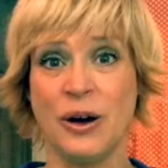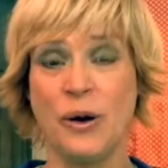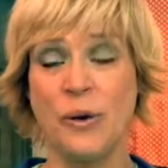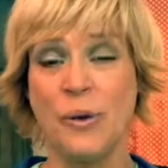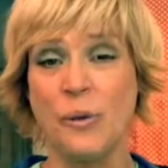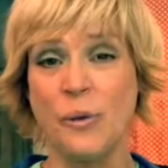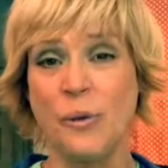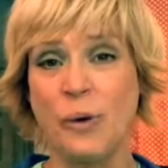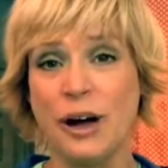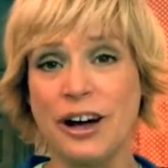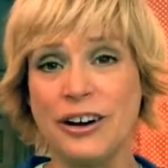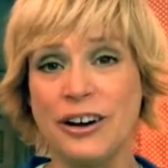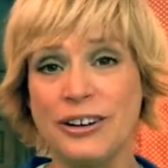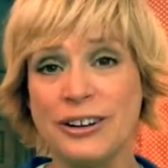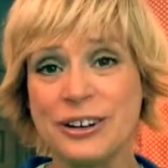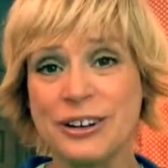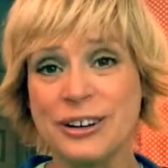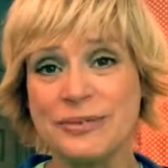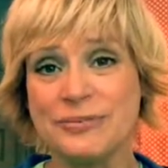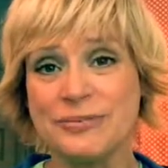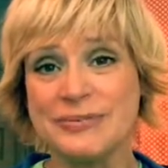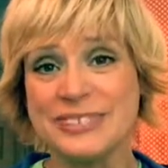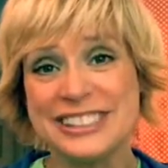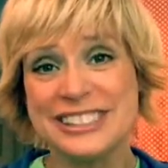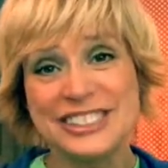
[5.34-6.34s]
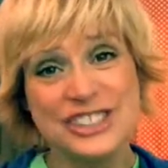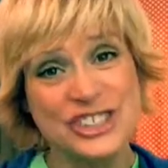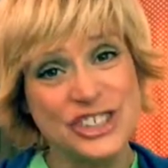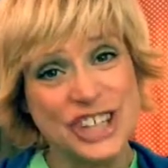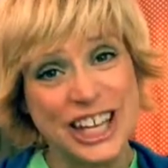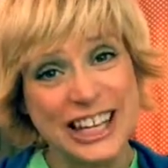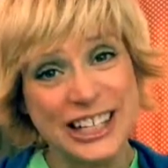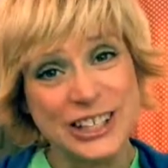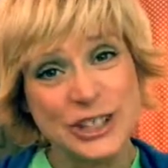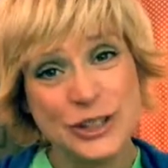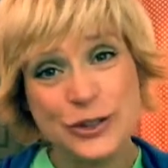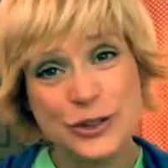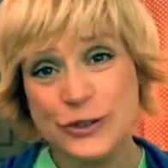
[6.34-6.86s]
Welcome to
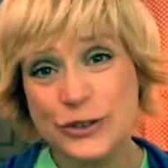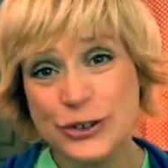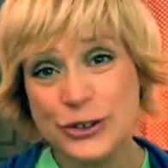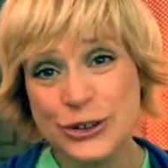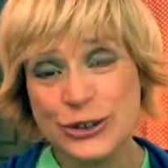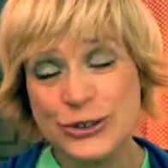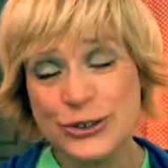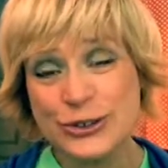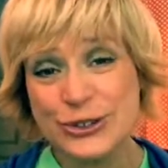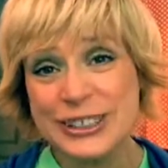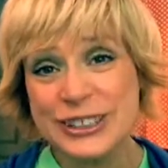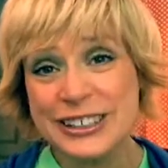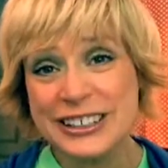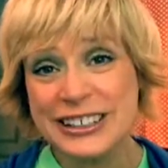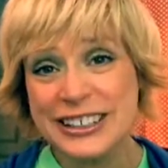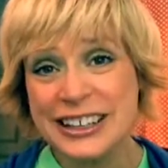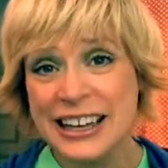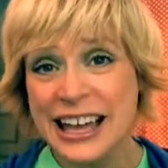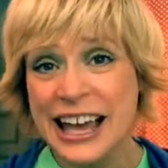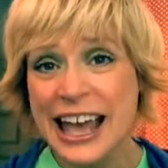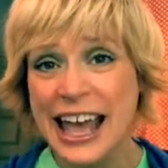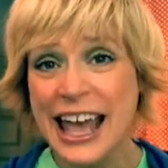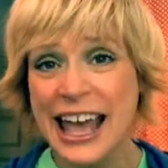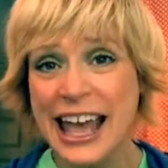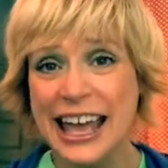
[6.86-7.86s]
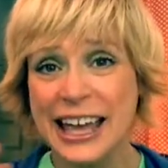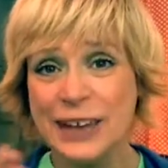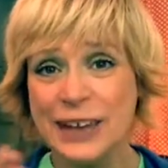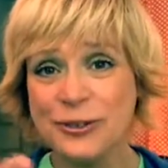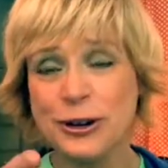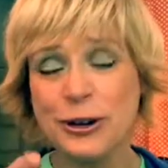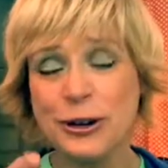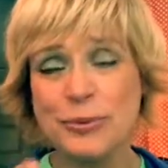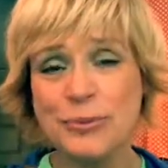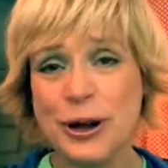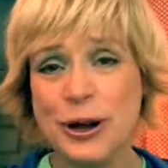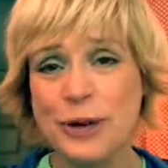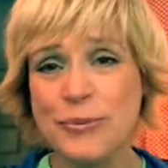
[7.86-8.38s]
Janet's Food. Hey,
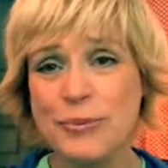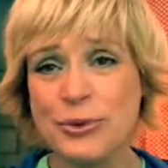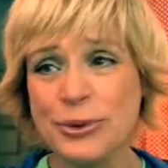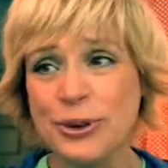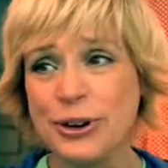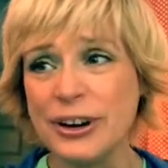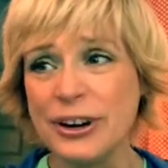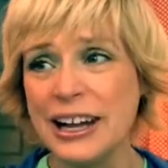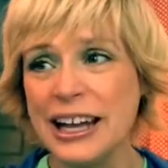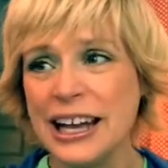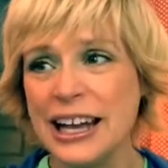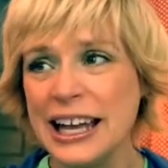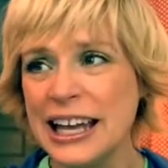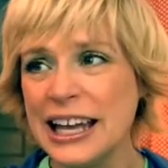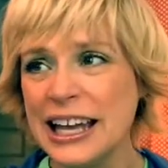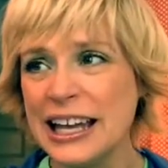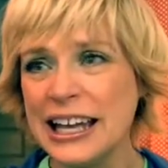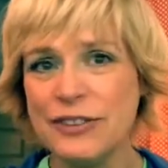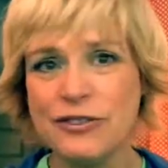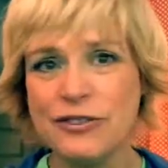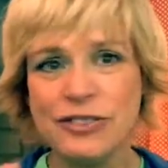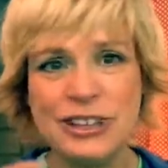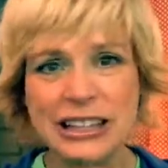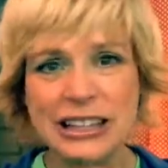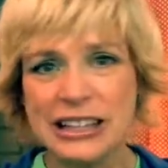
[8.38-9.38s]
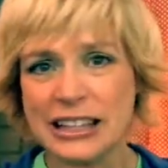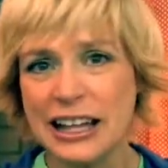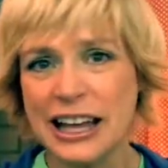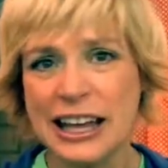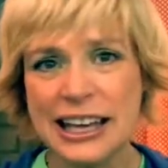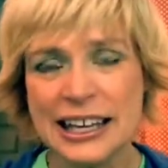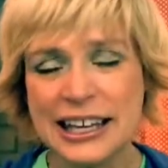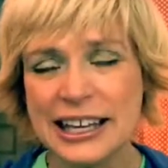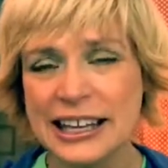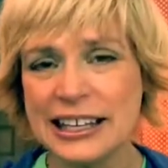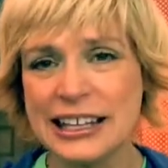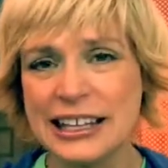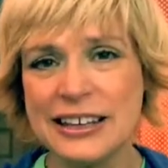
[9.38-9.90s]
remember, if you
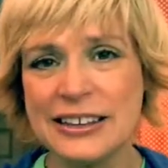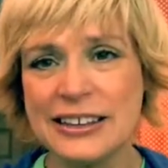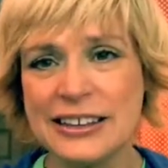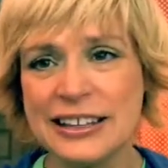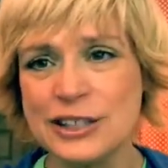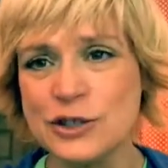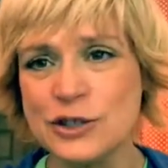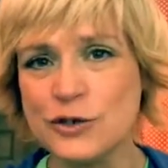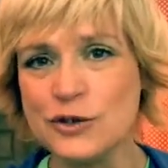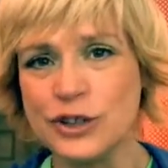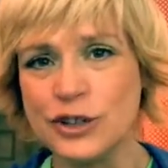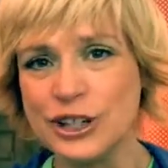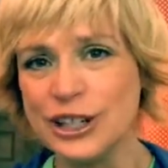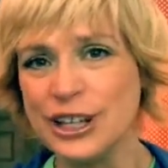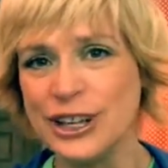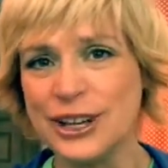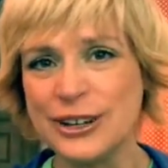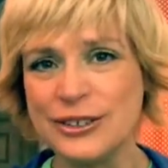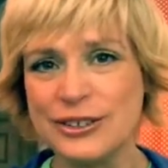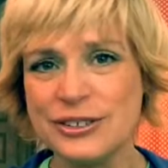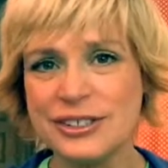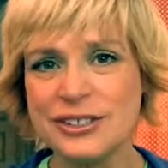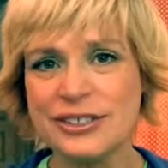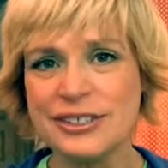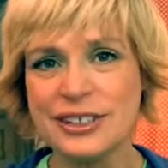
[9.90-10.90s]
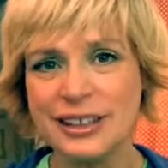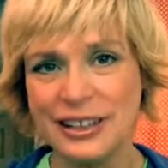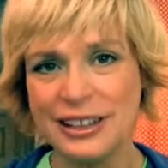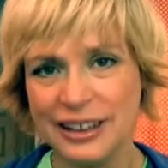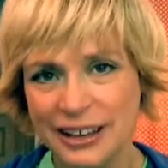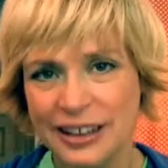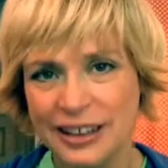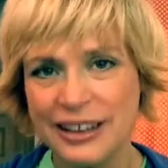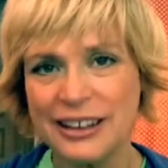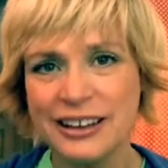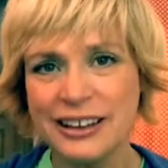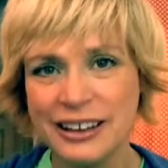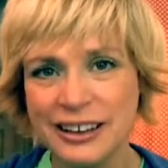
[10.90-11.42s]
like any of these videos,
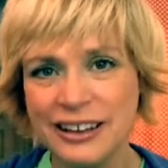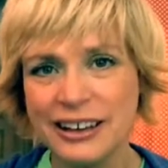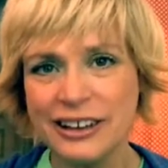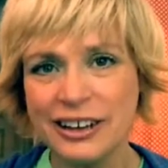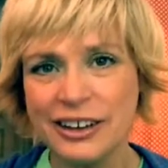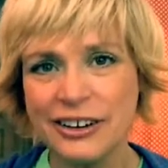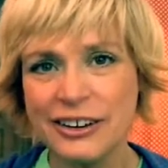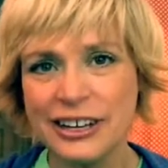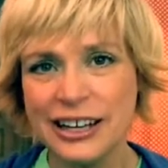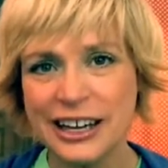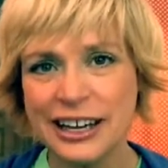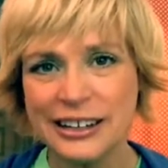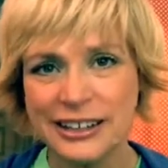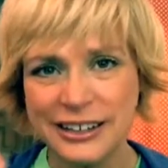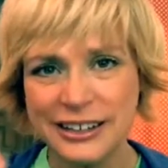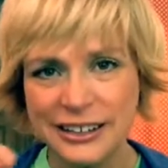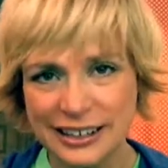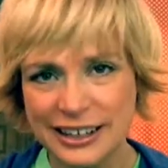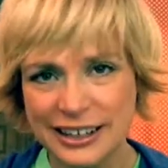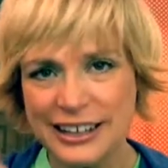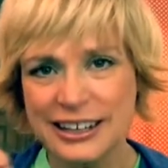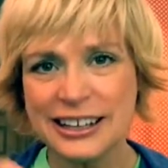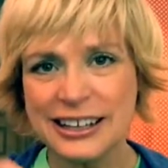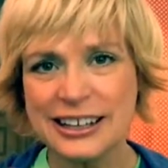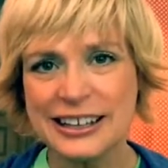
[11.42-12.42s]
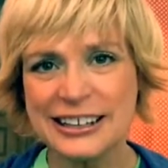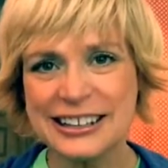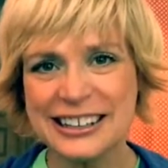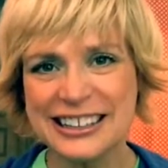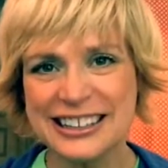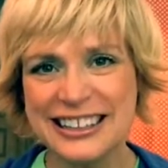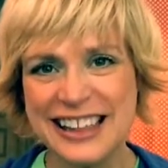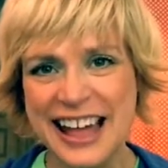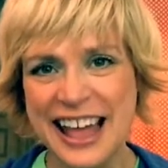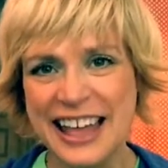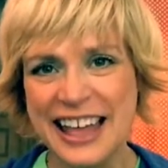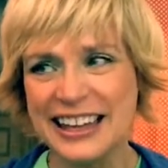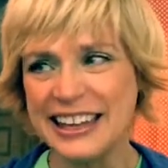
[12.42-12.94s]
go down there and click
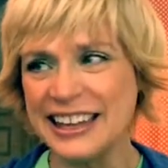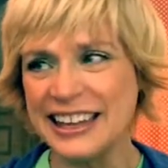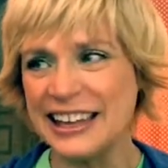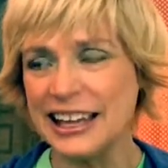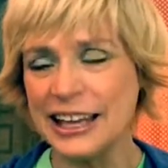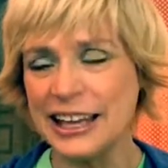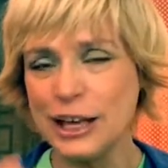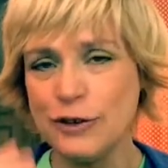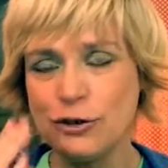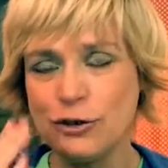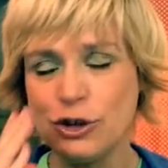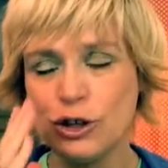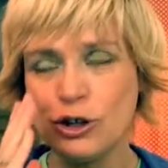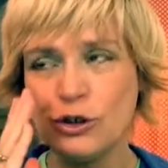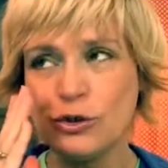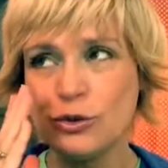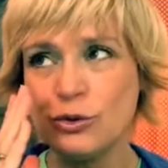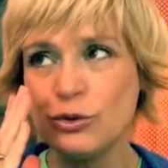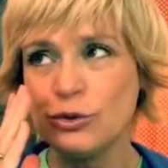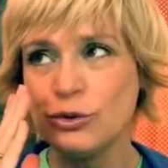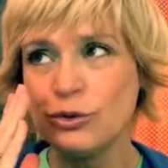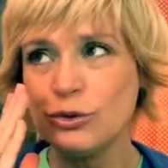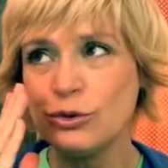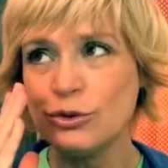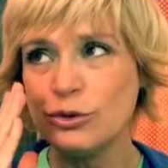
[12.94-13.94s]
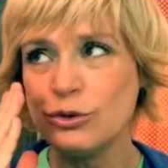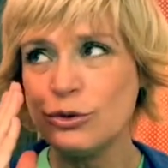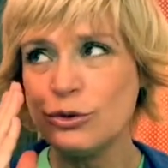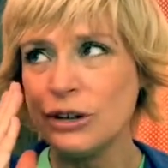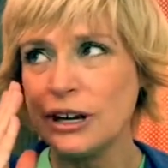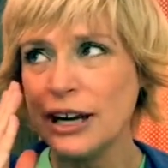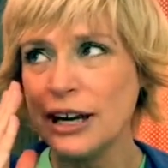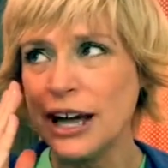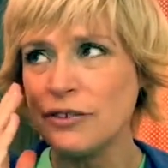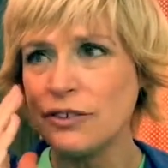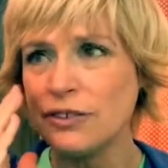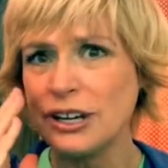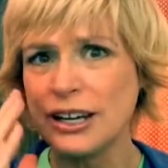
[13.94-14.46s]
like. If you
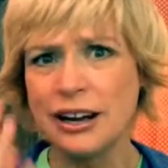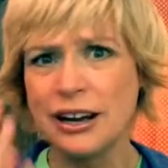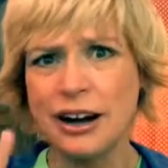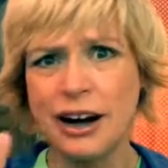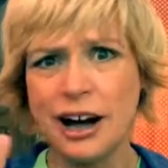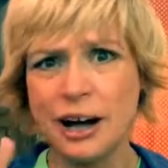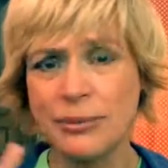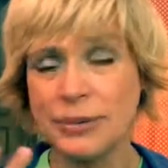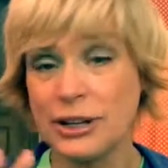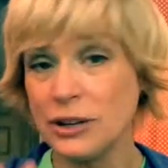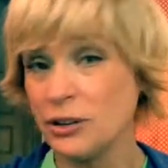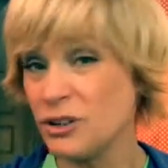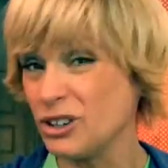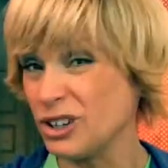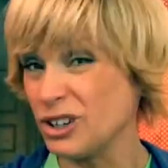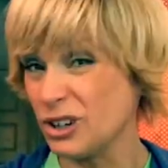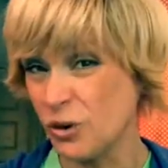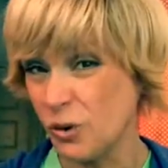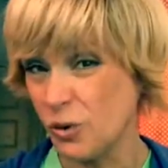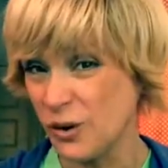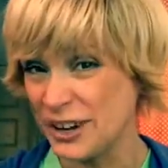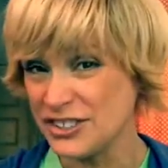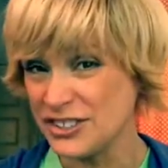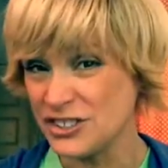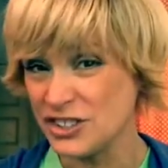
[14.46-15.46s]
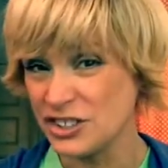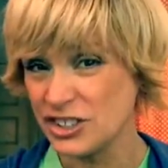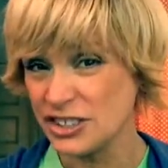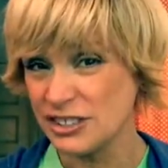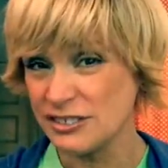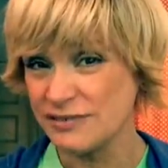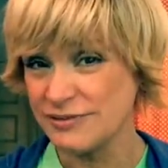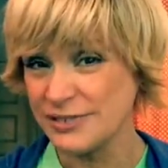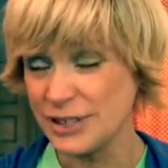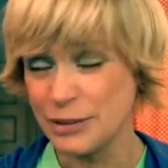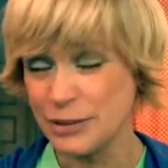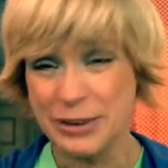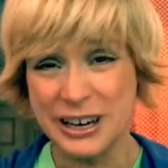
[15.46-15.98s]
have a comment or a
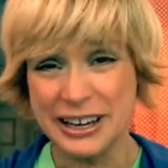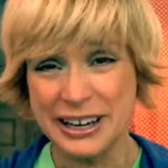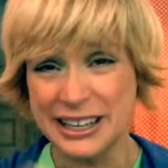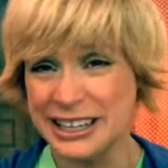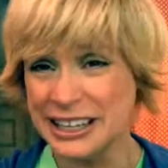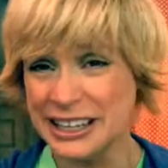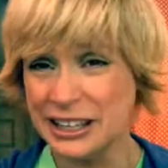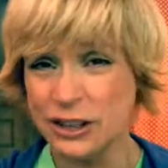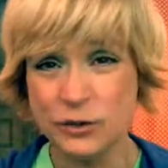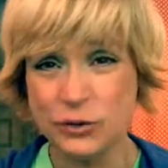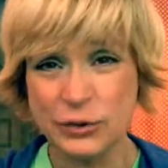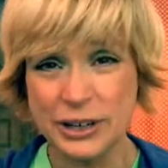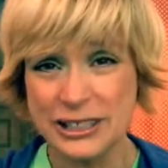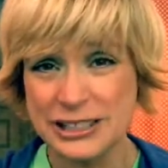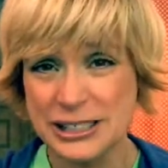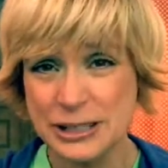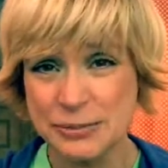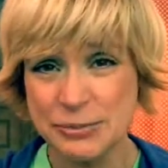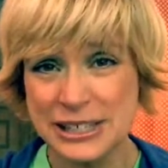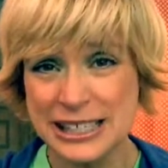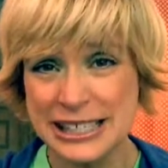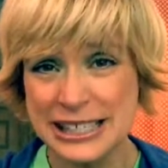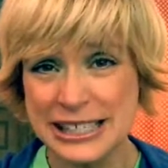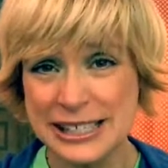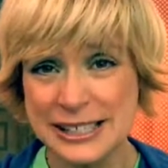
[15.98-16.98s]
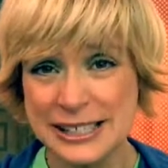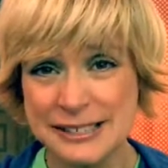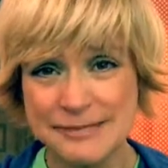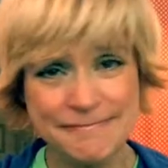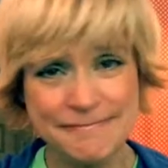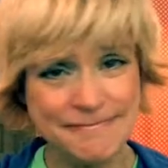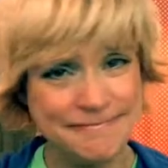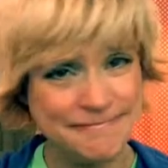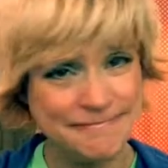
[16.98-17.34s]
question about any of the recipes,